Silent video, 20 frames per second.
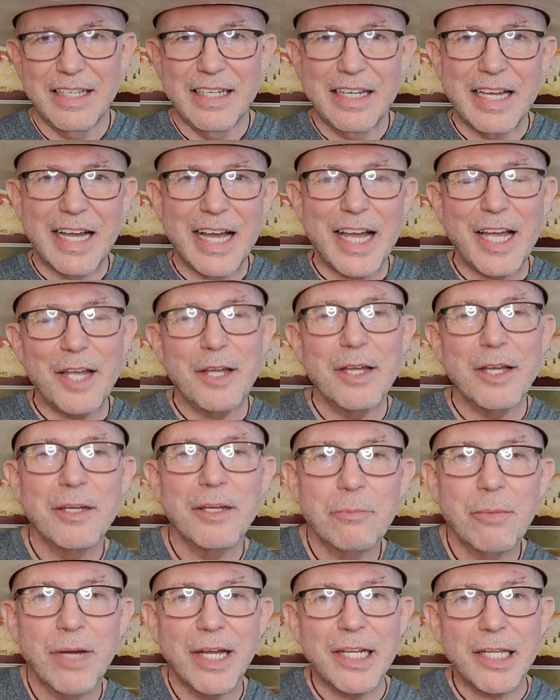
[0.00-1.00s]
Hi,
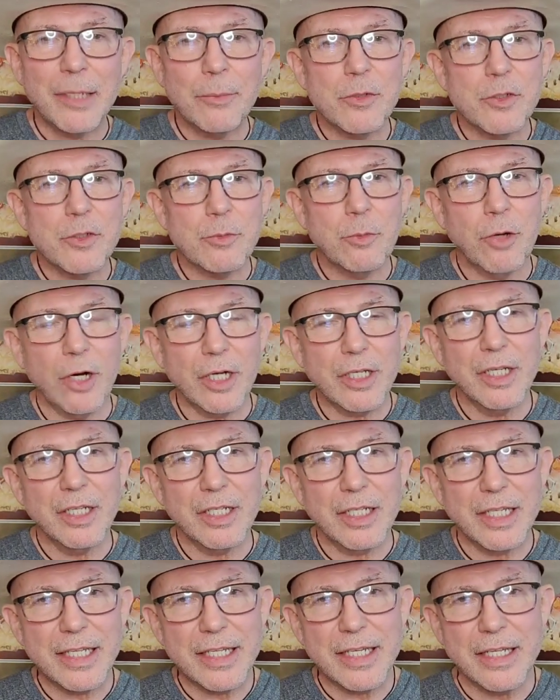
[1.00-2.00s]
my name is Mark
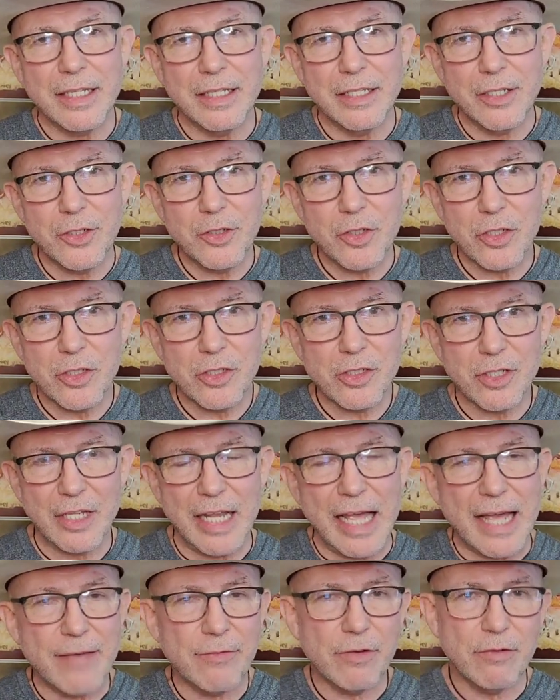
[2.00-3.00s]
Hundley, and this is
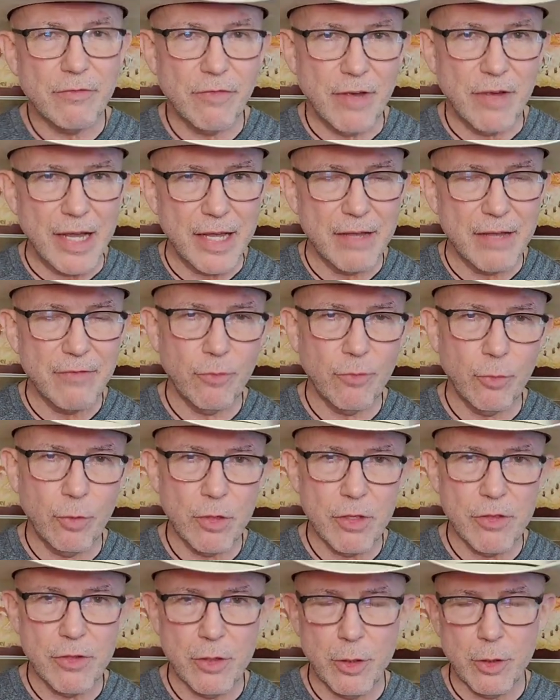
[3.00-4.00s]
Live at 5 for a
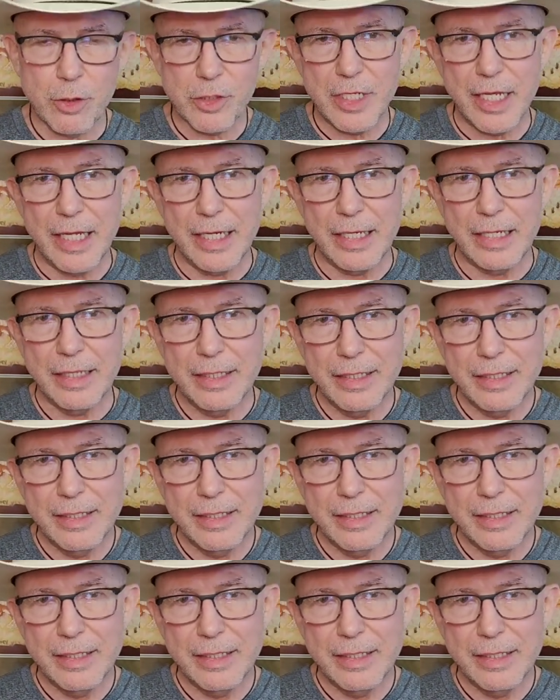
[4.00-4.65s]
Thursday.